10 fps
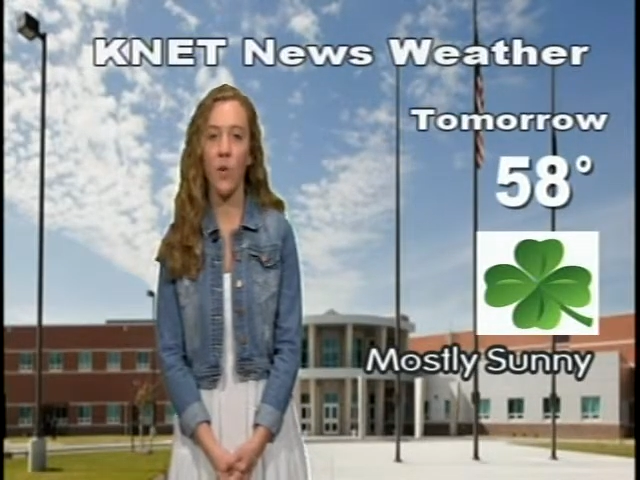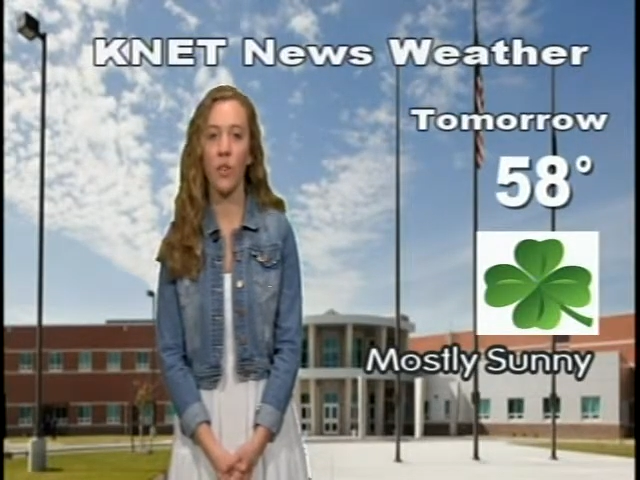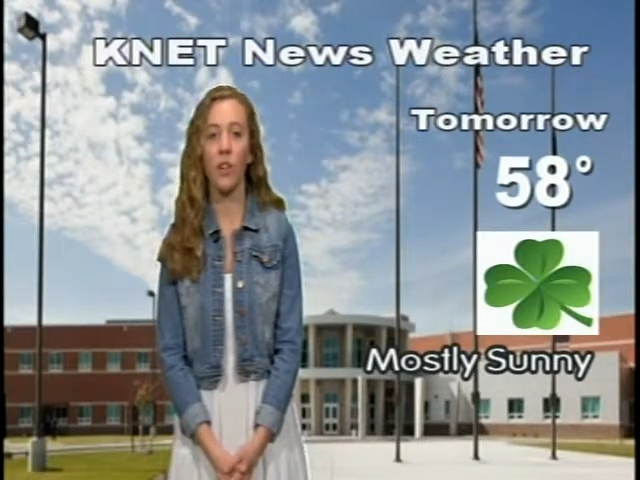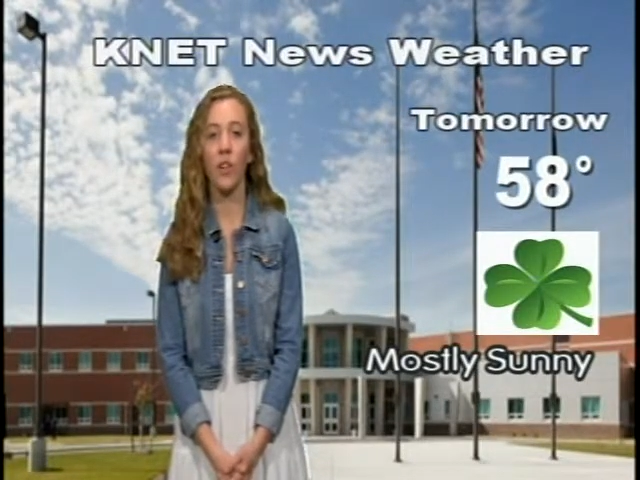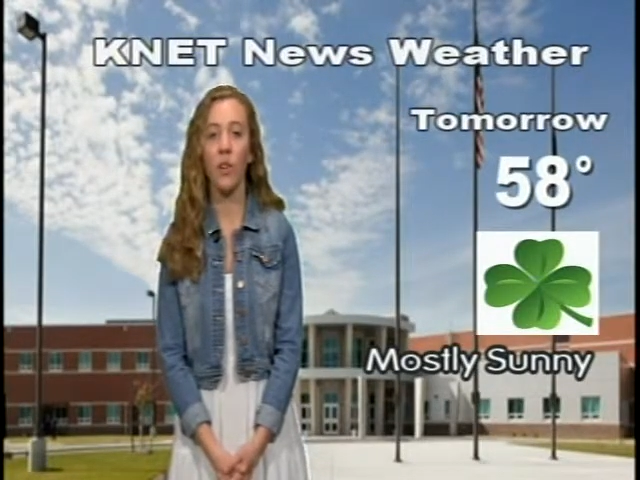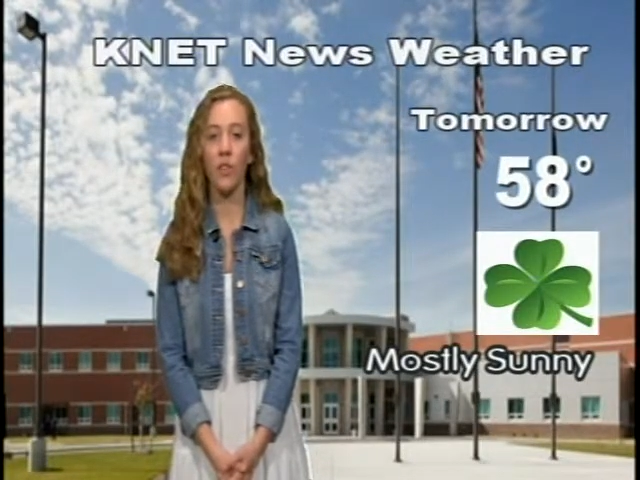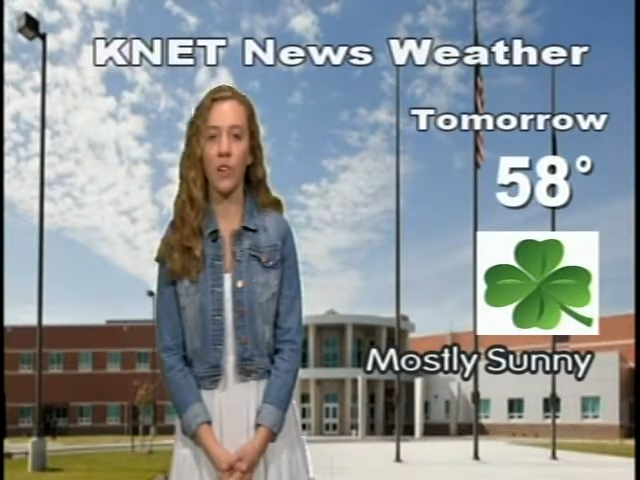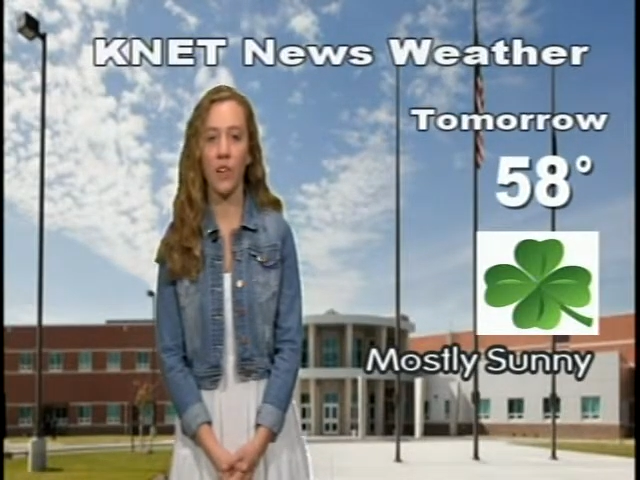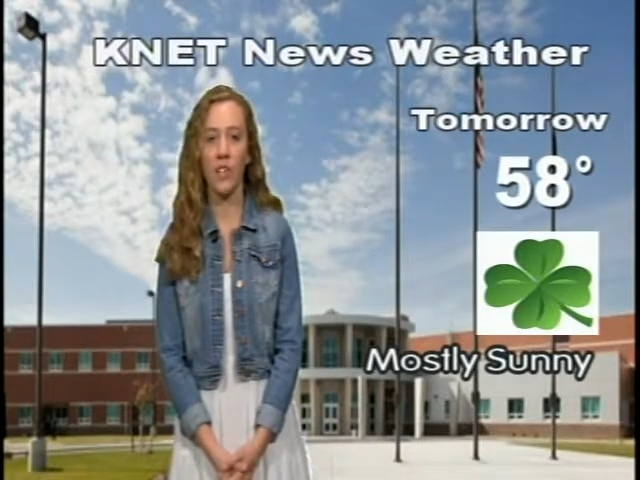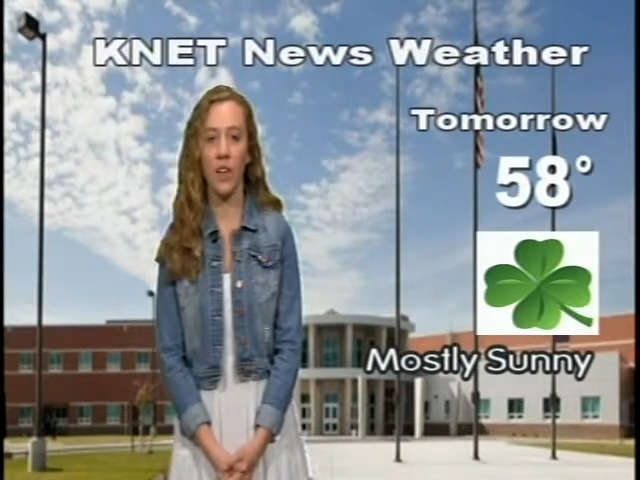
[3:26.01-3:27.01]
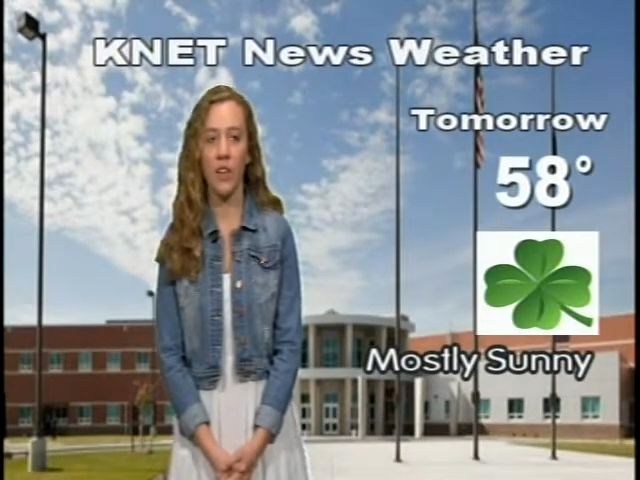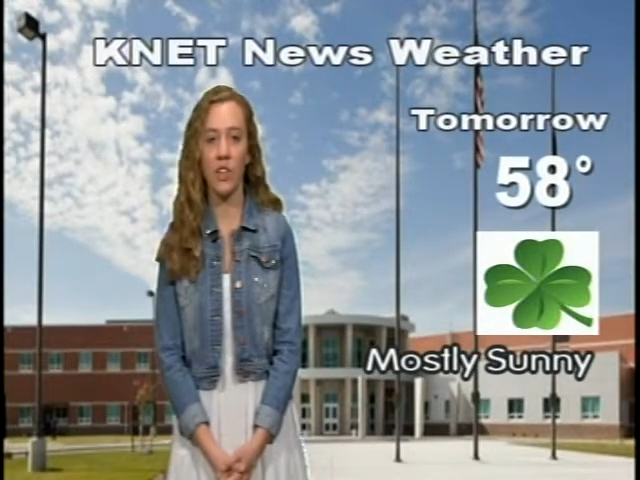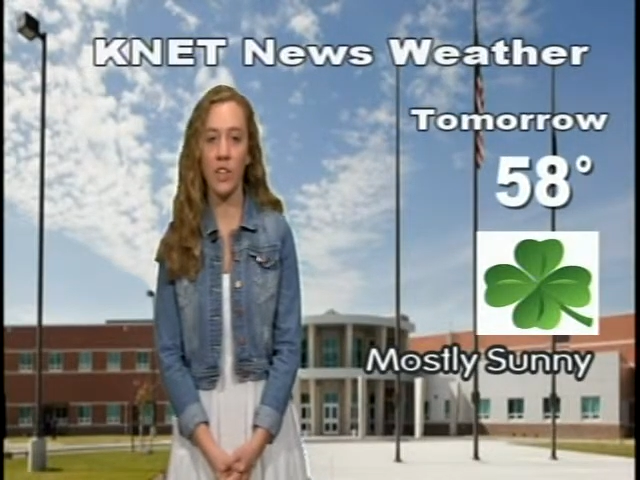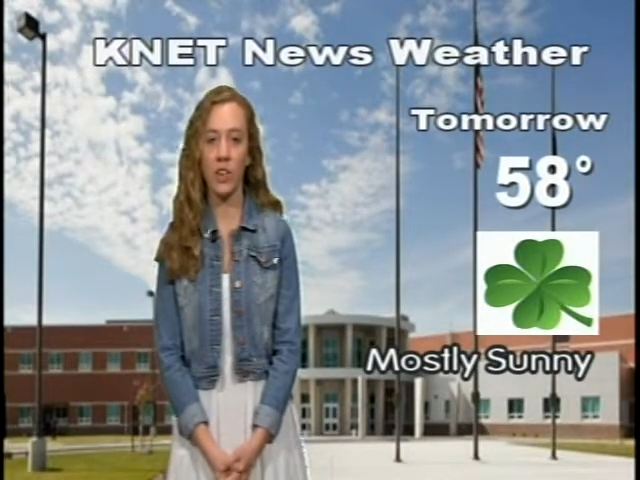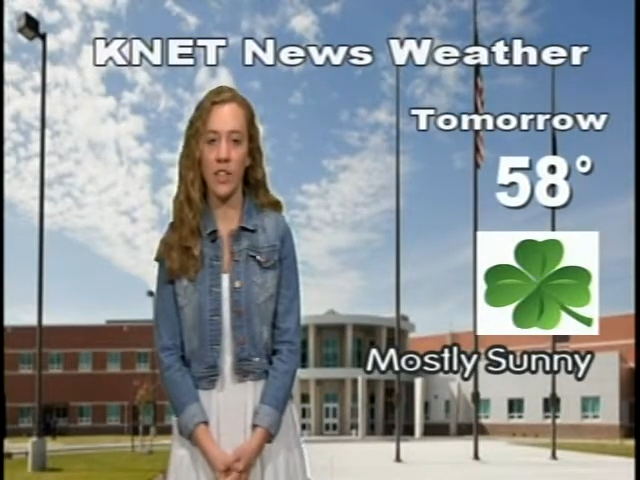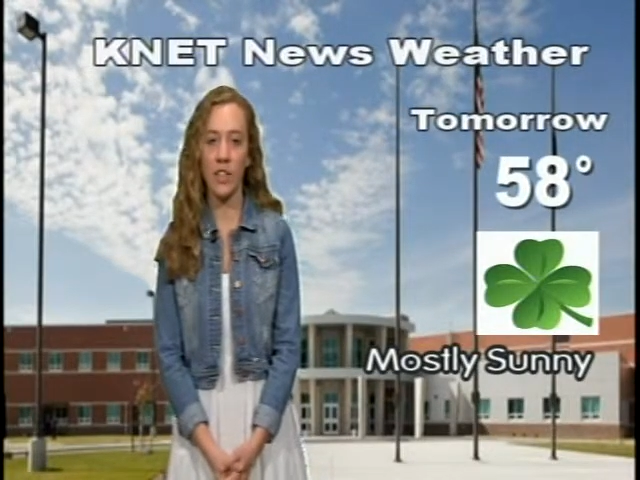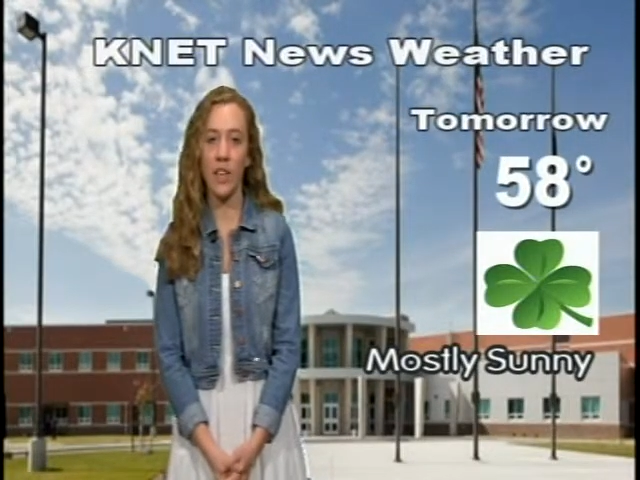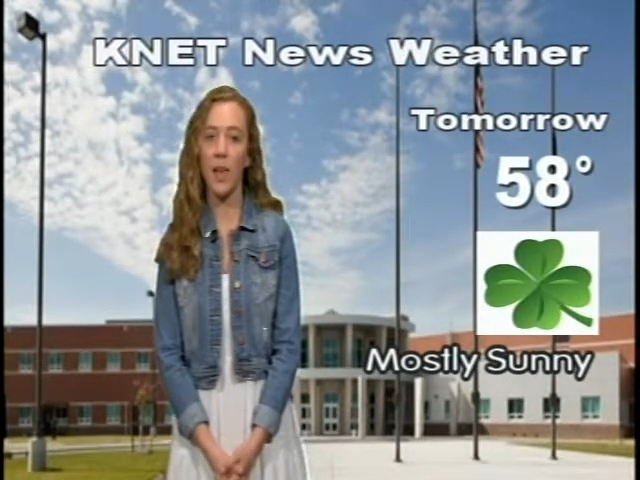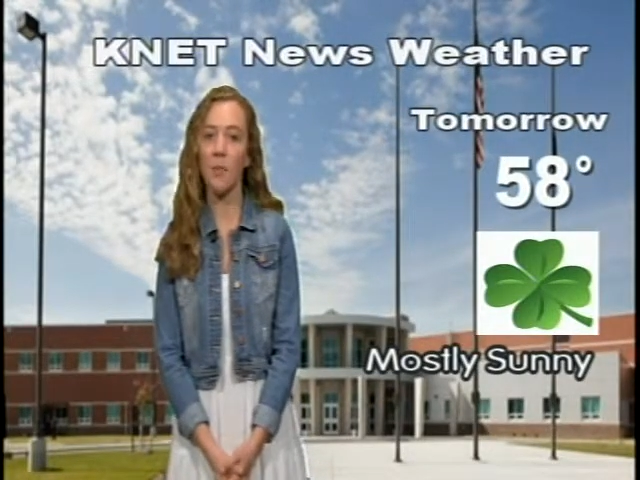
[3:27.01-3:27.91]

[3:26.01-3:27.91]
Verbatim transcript: with a low of 37 degrees and